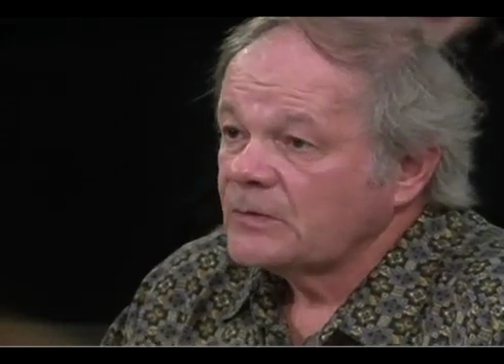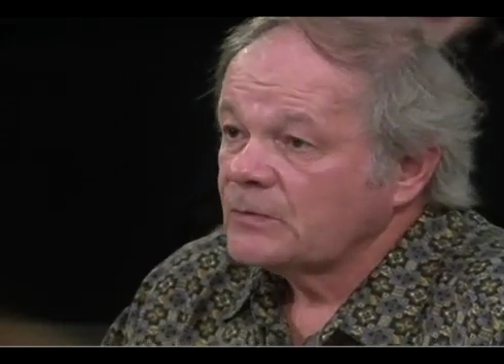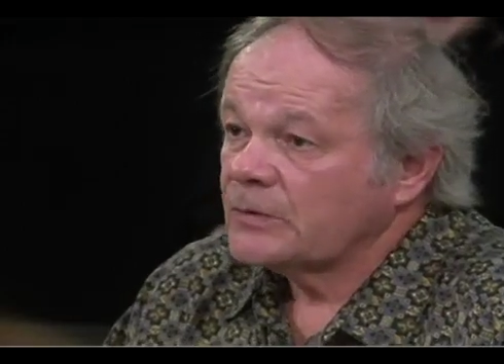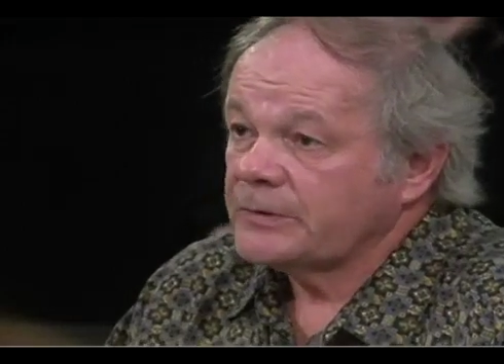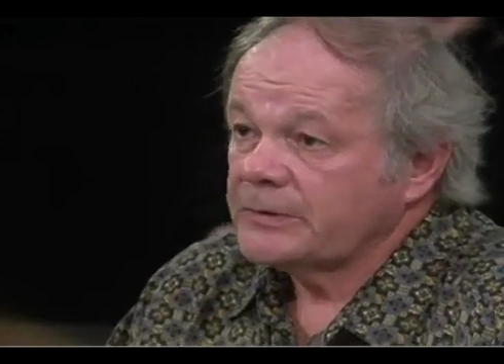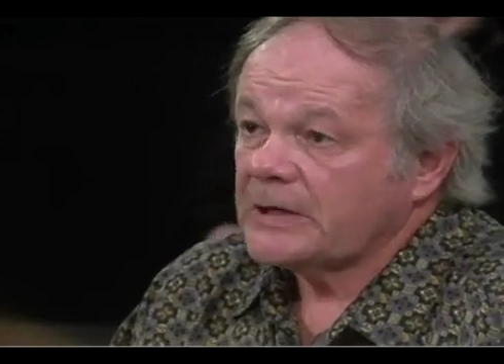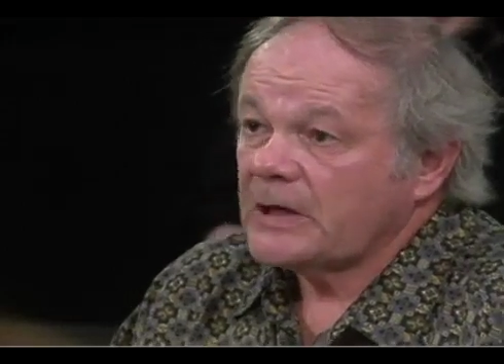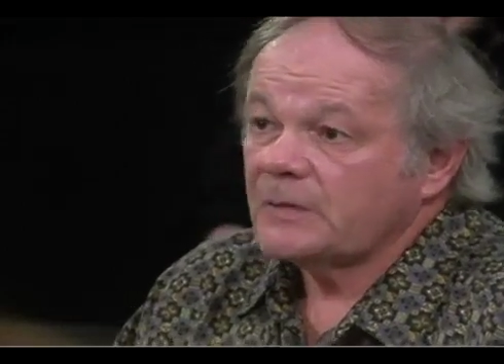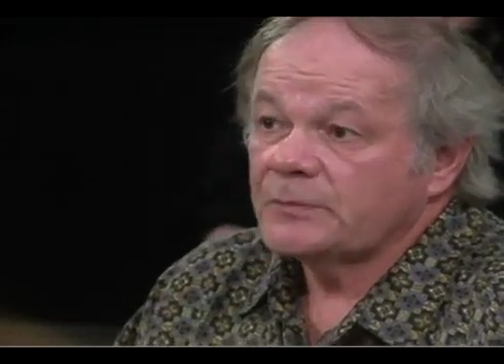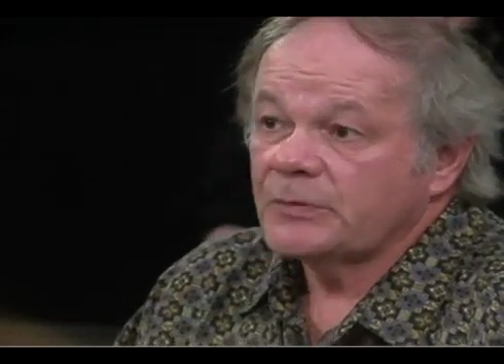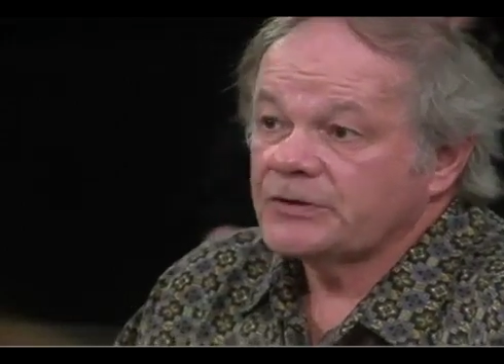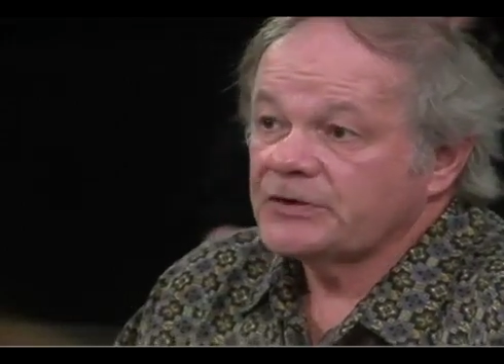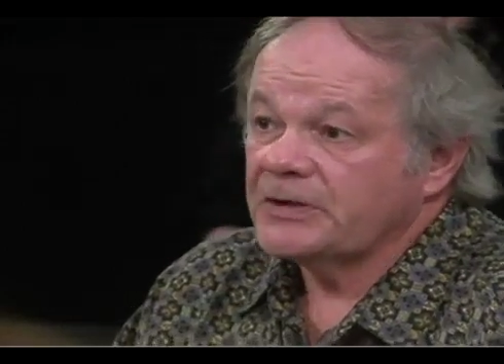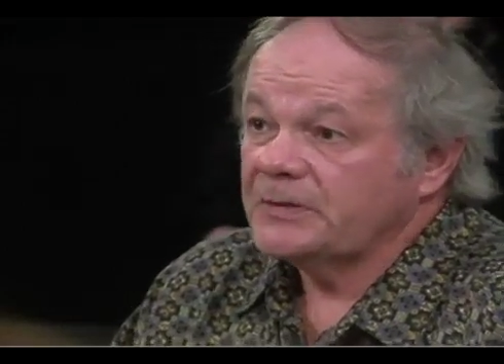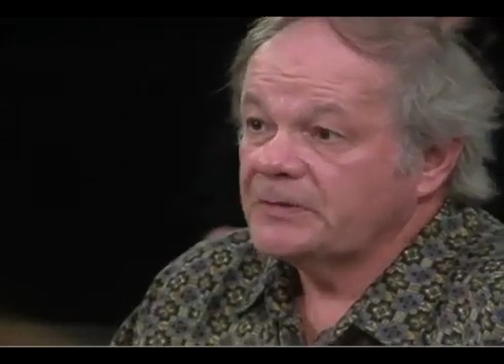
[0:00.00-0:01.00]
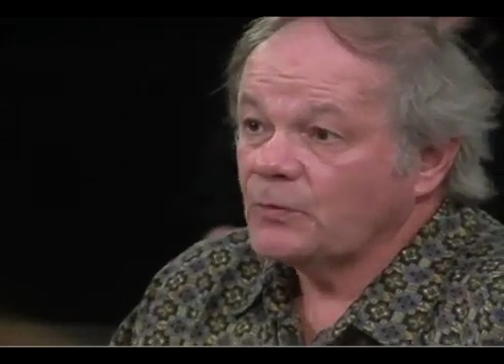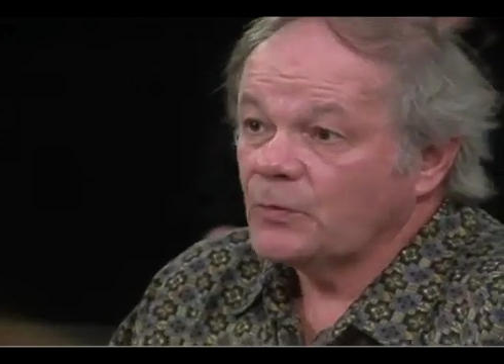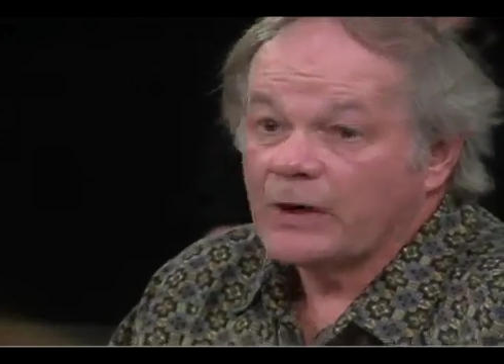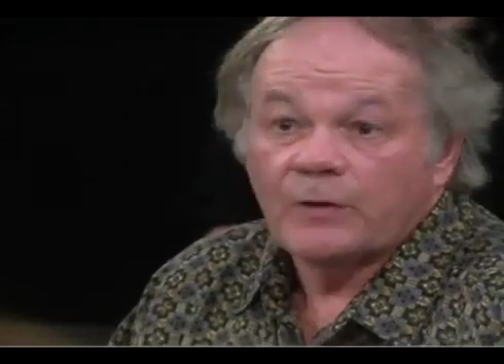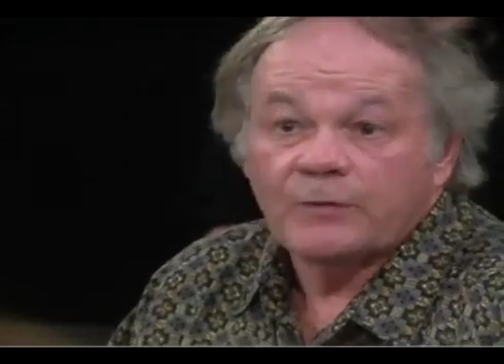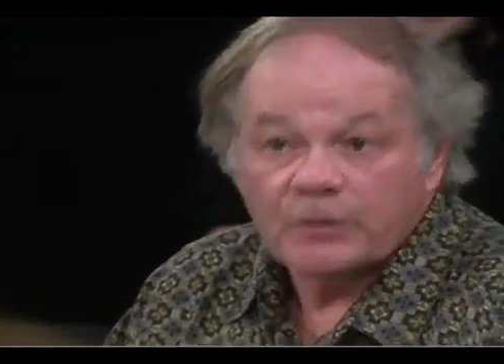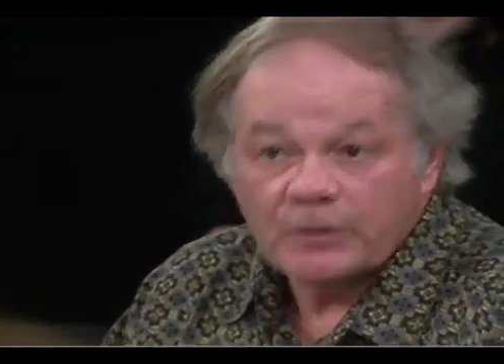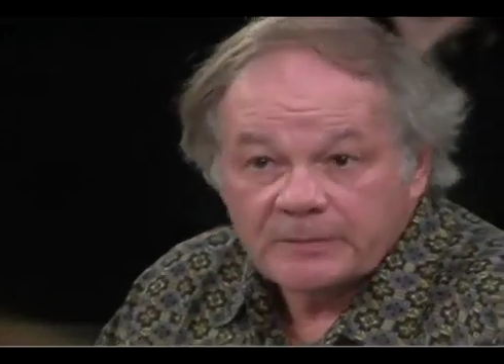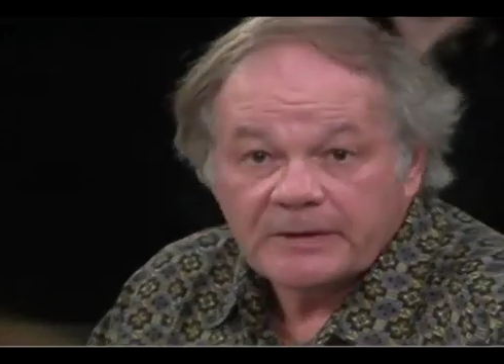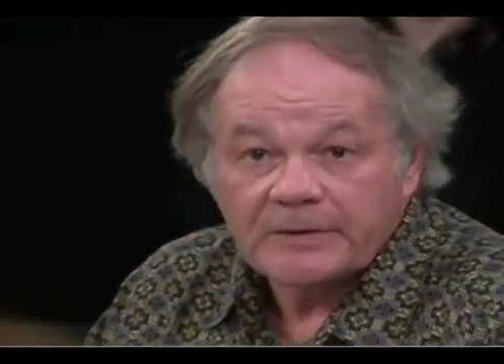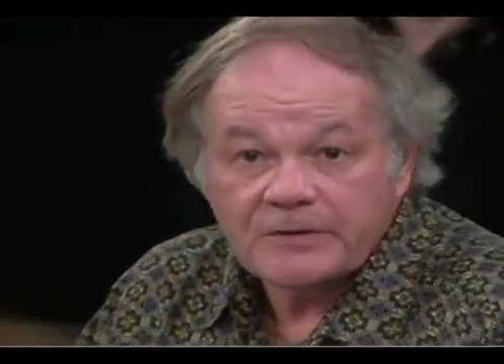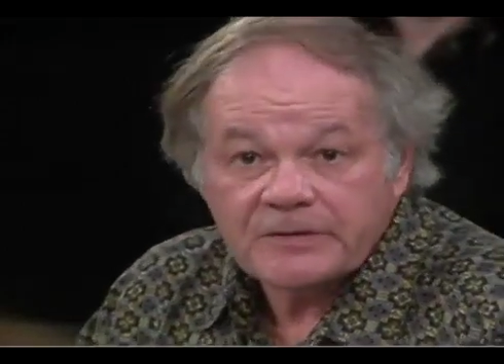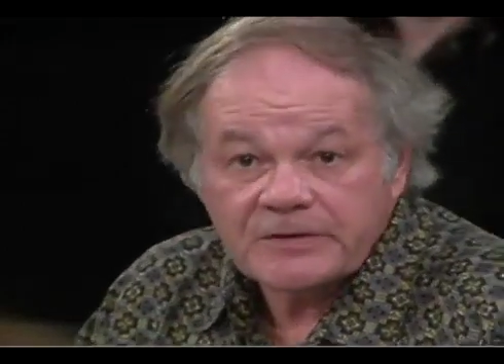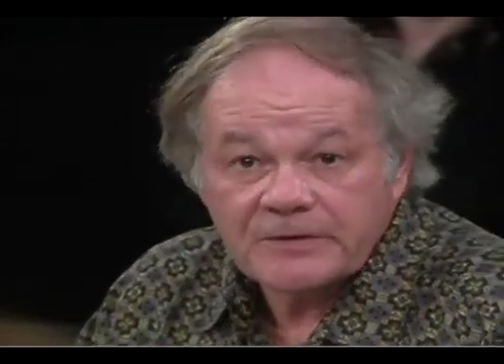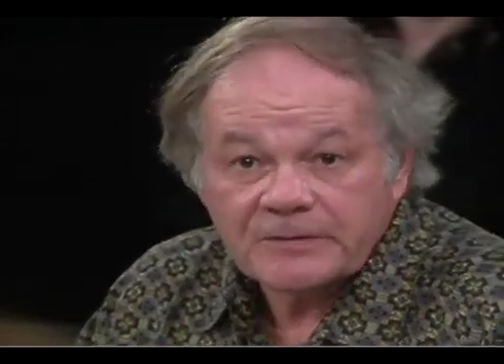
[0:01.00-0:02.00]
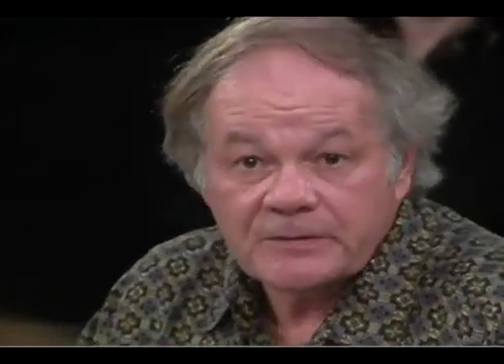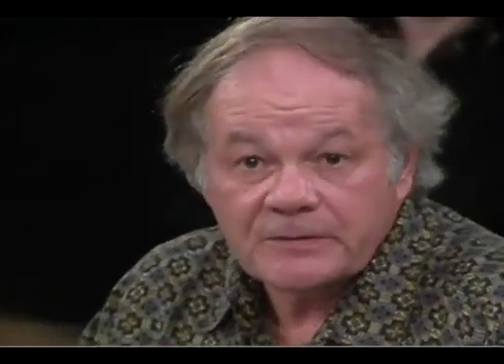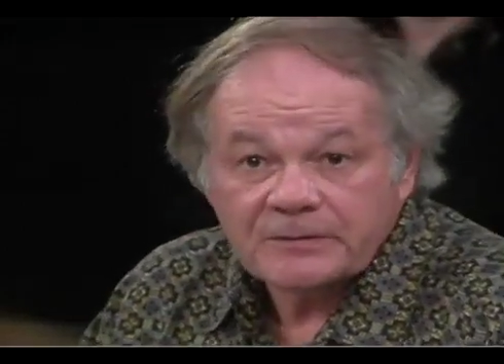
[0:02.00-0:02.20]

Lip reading: We're now pushing welfare mothers